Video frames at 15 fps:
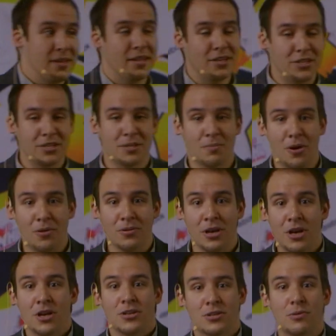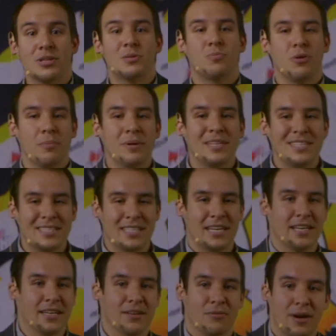and then she smoked, so it was
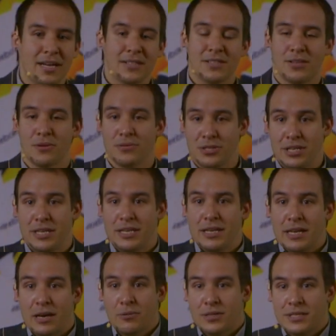premeditated, right? So she